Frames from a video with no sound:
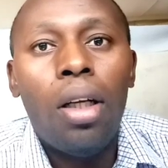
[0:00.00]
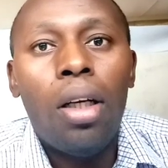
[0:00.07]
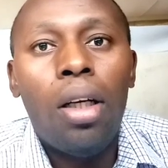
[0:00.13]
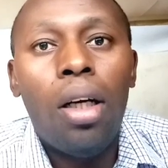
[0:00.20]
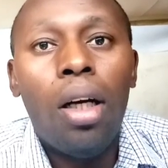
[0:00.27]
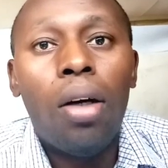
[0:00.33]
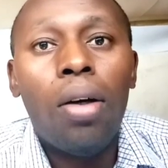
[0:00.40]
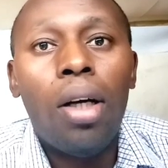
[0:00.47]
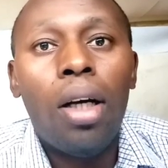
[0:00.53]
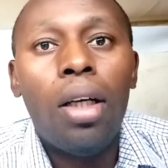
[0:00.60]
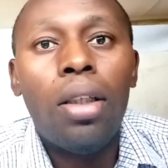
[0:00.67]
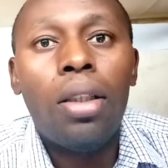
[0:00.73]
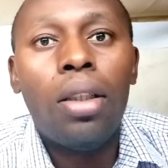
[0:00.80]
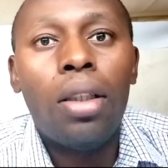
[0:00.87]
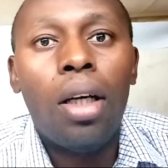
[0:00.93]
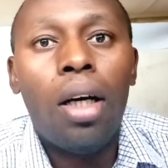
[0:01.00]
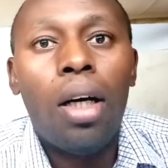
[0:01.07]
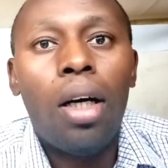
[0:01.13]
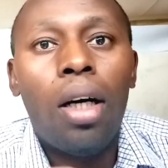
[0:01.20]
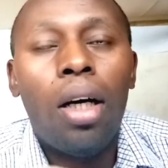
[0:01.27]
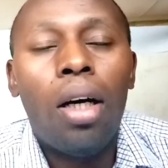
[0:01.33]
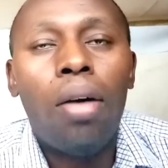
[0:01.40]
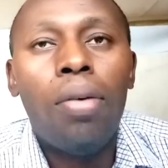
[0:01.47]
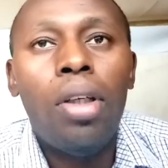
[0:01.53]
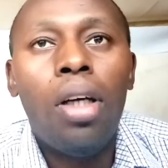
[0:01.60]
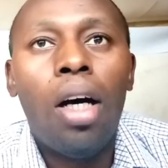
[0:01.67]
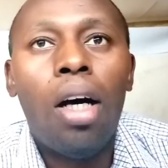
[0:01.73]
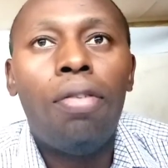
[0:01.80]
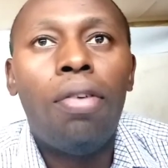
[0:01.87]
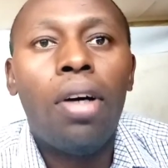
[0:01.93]
Now guys, we
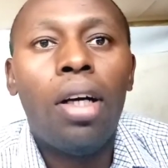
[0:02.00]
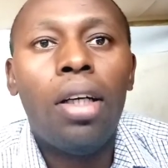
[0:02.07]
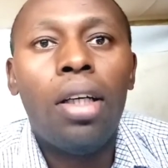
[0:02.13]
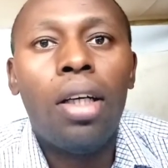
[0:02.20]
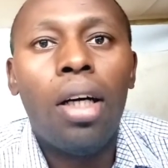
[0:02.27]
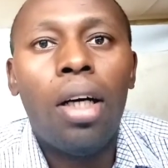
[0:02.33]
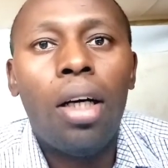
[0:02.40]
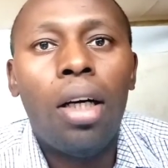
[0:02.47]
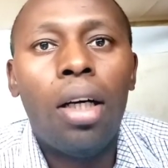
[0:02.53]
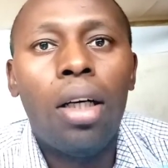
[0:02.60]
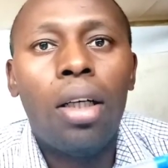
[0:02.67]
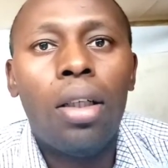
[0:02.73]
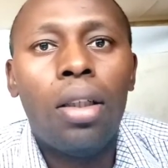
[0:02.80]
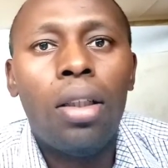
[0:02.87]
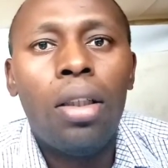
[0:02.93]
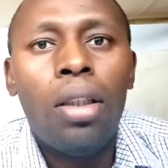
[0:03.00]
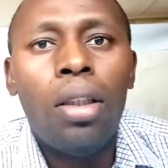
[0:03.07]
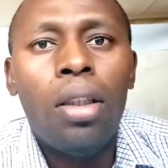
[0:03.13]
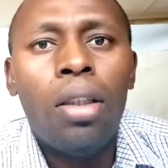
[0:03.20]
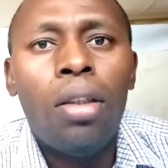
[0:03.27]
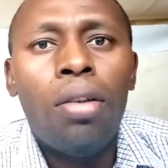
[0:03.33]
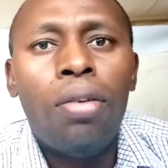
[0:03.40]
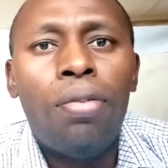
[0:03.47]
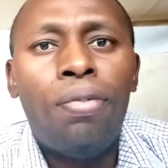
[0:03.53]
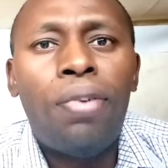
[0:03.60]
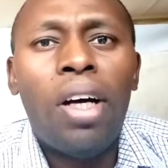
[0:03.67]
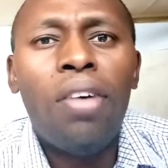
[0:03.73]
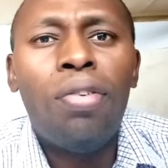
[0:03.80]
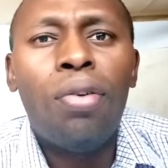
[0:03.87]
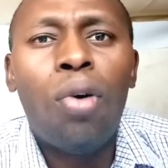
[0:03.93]
have like
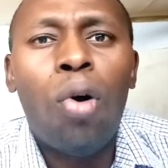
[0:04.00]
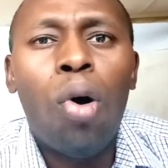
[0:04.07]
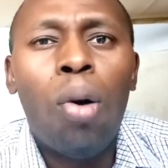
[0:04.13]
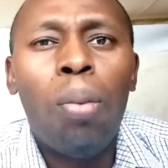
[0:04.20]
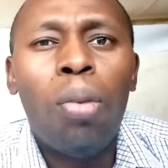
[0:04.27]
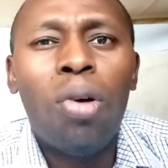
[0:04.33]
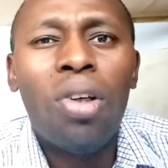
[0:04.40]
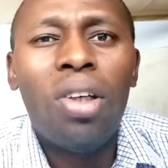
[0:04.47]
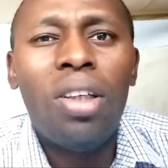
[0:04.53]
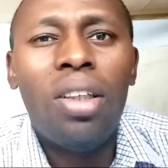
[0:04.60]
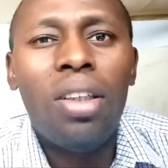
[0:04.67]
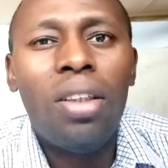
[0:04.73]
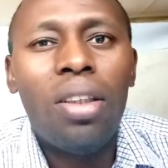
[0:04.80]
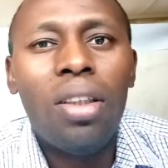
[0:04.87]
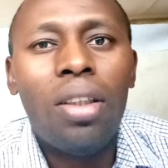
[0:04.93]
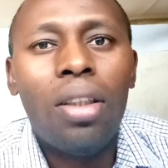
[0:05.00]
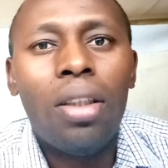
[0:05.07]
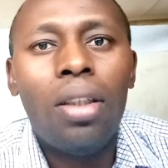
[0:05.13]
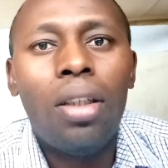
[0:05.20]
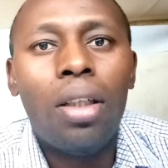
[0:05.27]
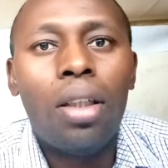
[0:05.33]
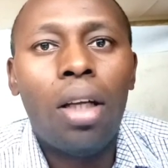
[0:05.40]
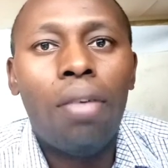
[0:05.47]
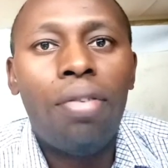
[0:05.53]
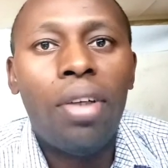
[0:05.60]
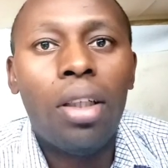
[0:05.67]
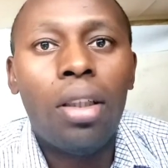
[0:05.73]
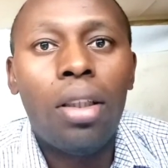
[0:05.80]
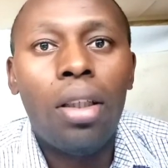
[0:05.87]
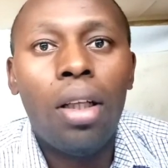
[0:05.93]
5 common diseases that
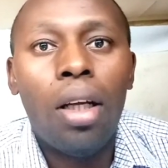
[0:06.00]
affect